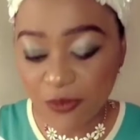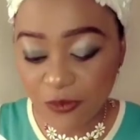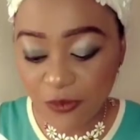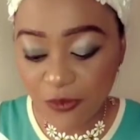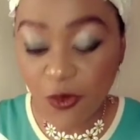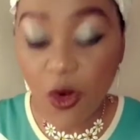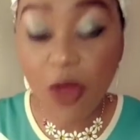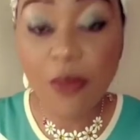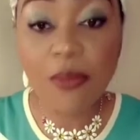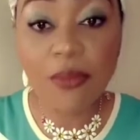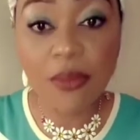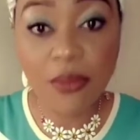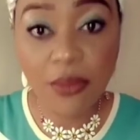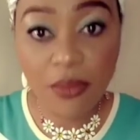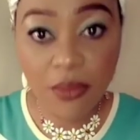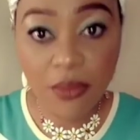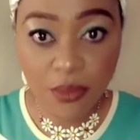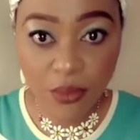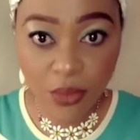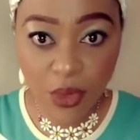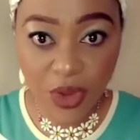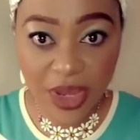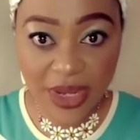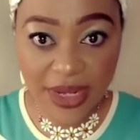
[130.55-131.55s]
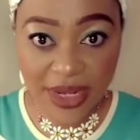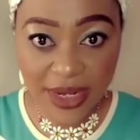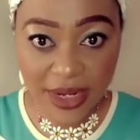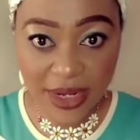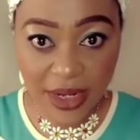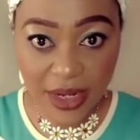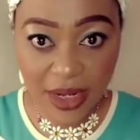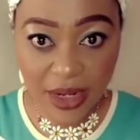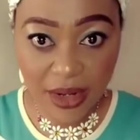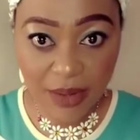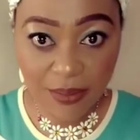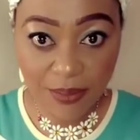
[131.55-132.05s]
from boiled
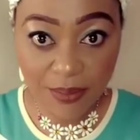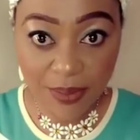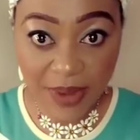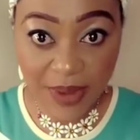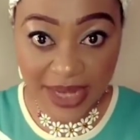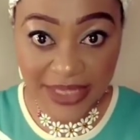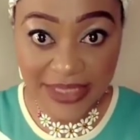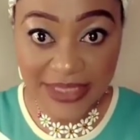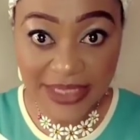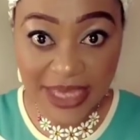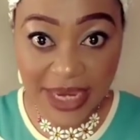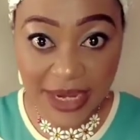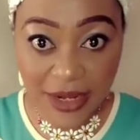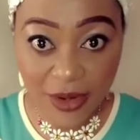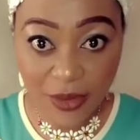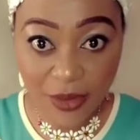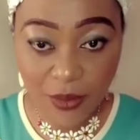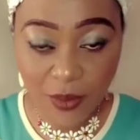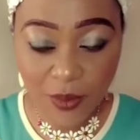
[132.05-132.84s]
plantain.